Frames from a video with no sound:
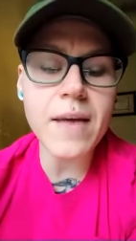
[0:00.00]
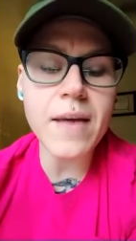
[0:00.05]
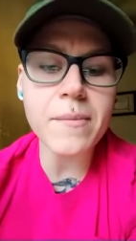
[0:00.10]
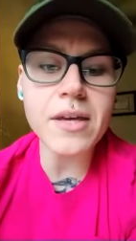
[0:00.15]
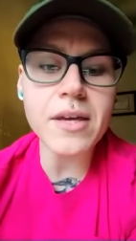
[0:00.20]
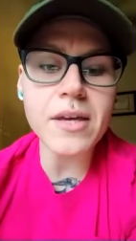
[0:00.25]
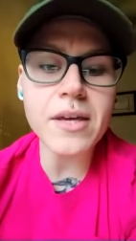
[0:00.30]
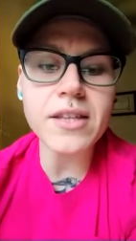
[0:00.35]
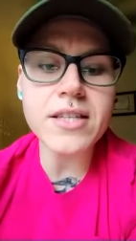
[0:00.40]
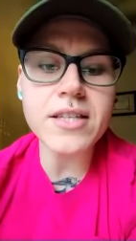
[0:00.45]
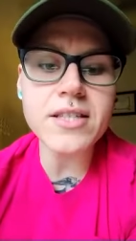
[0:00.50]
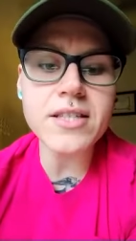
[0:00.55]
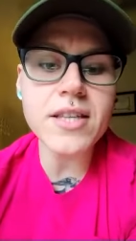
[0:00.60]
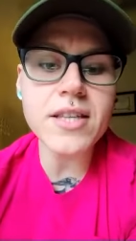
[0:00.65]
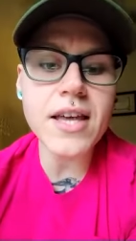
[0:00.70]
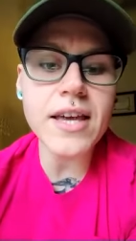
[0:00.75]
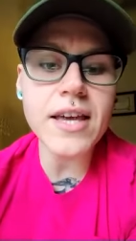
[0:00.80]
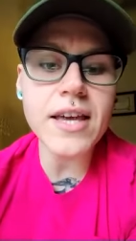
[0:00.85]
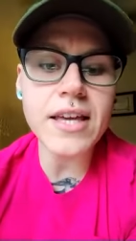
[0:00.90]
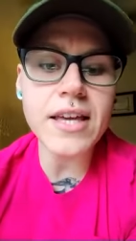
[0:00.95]
I mean,
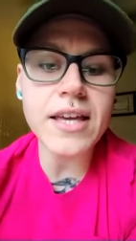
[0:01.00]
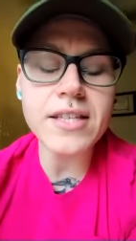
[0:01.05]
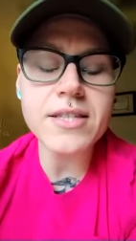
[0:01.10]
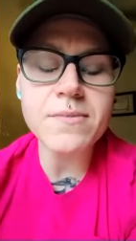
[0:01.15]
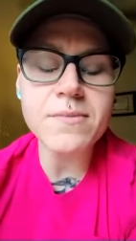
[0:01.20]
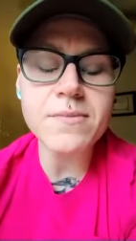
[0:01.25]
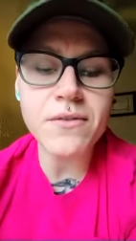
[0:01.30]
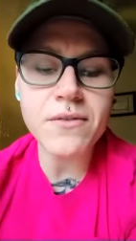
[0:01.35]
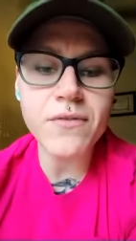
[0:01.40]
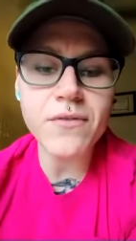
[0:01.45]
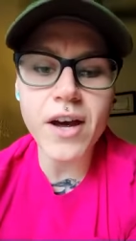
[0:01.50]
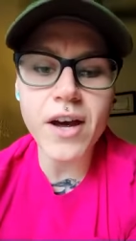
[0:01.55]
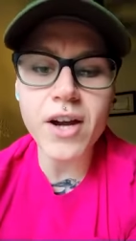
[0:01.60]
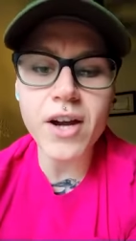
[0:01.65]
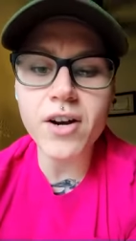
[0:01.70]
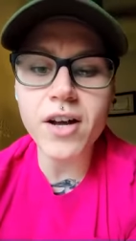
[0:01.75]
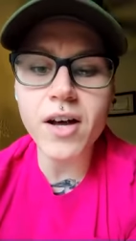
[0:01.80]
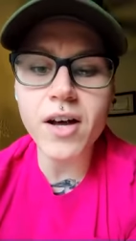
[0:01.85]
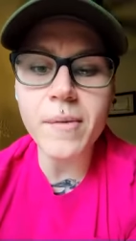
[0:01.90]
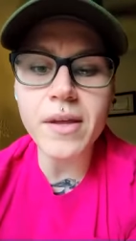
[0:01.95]
this like gets me
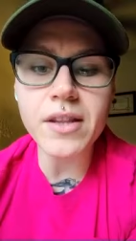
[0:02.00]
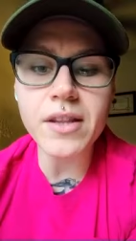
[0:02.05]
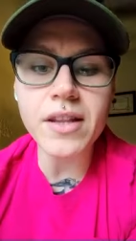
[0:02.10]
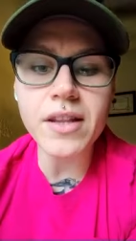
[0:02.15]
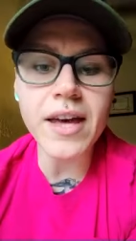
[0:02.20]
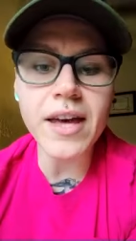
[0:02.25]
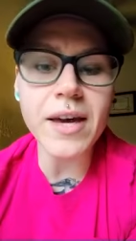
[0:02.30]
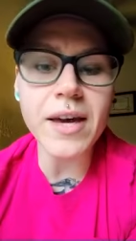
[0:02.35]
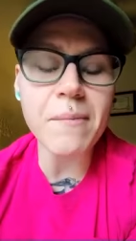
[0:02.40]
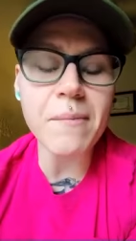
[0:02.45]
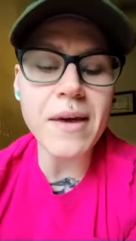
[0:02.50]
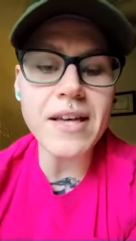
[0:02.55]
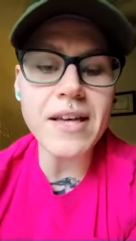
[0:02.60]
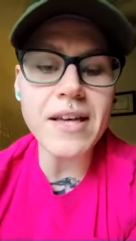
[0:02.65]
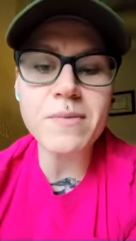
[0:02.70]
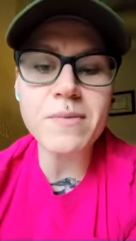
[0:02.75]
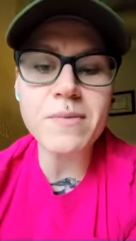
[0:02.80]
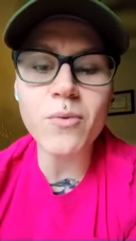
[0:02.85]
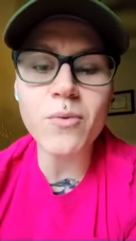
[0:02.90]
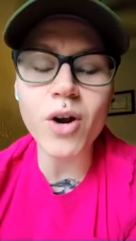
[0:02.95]
fired up and like
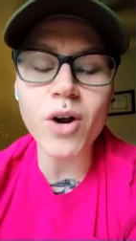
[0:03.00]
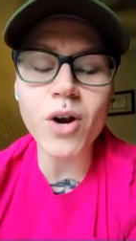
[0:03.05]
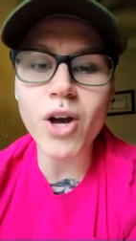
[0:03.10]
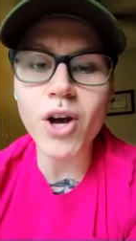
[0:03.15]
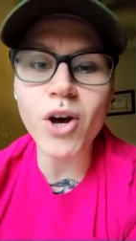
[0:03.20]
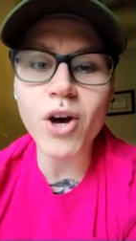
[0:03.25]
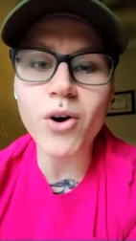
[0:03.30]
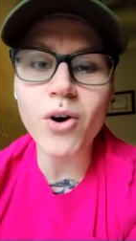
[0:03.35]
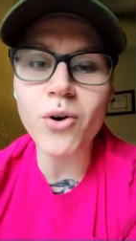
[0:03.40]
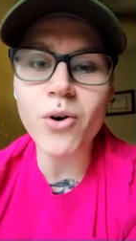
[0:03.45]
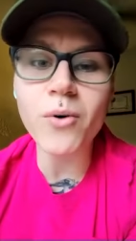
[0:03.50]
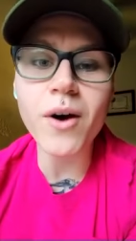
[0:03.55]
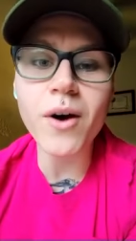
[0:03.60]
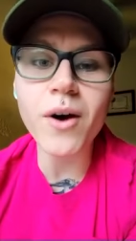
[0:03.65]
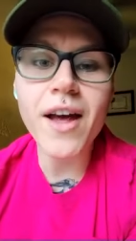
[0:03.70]
makes me want to go